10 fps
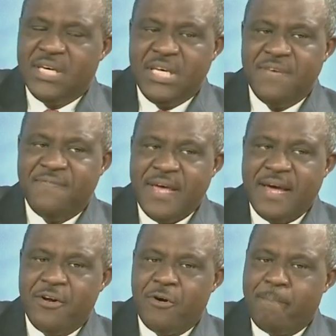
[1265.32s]
if they
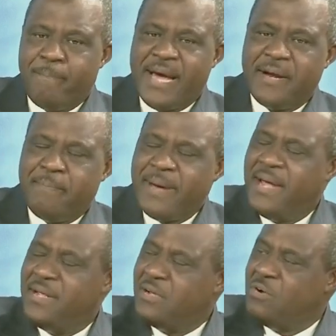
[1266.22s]
are not backed by
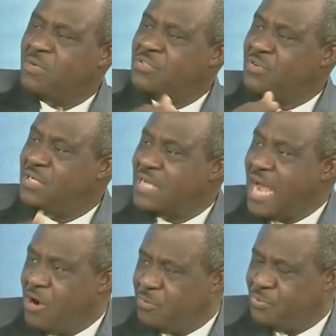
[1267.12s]
commensurate
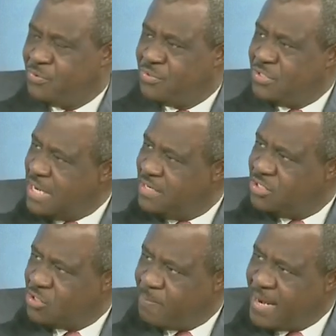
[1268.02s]
output, such as
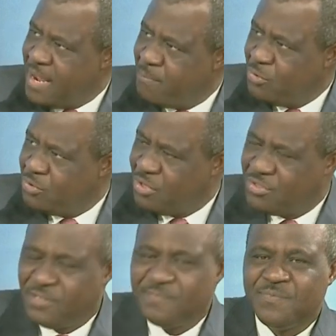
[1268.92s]
supply and
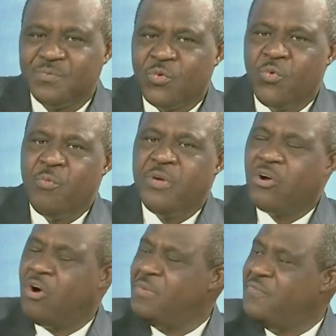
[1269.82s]
production, will
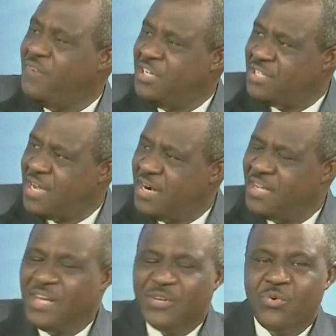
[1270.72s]
become inflationary.
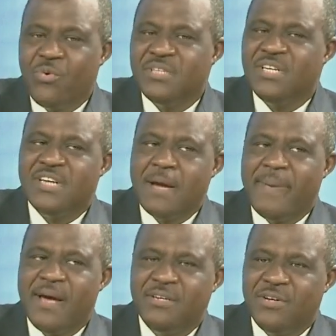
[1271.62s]
So what central
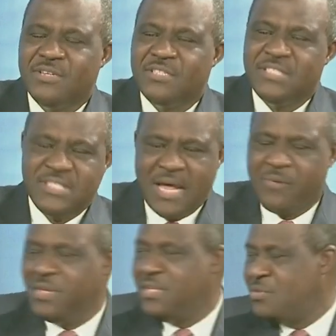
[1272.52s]
bank does is, it's like
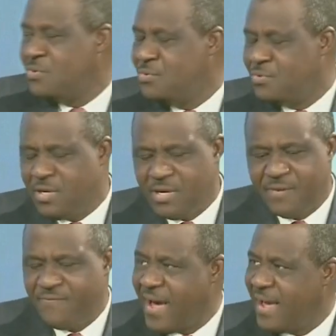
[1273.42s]
when they do
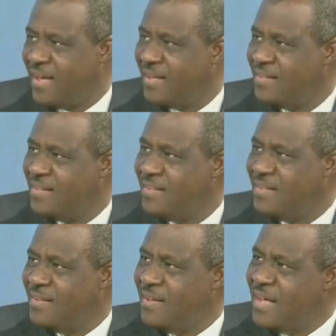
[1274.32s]
FARC.
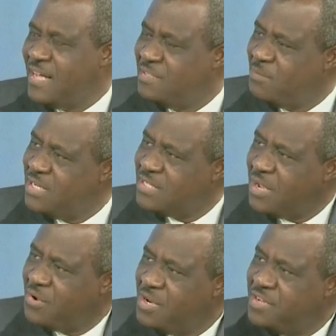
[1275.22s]
As the monies
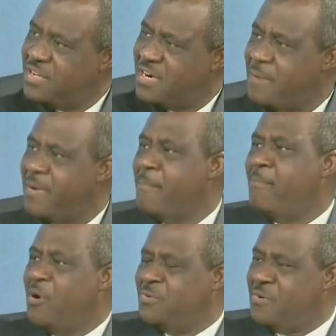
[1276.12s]
are going in, central bank
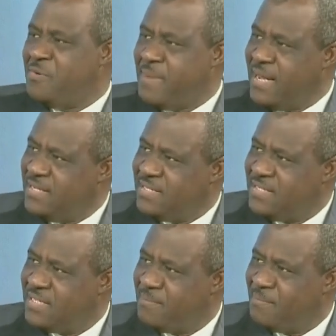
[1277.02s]
mops from the banking
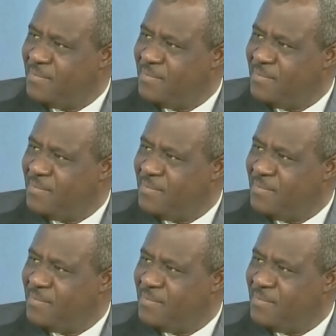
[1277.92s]
system